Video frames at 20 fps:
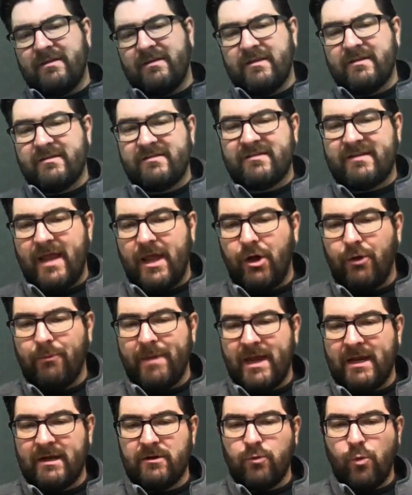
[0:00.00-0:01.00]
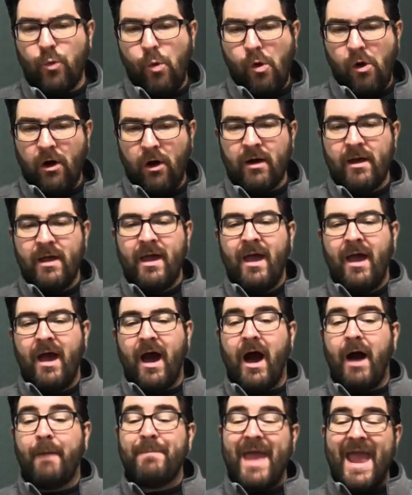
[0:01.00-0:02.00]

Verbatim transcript: this stalemated war um,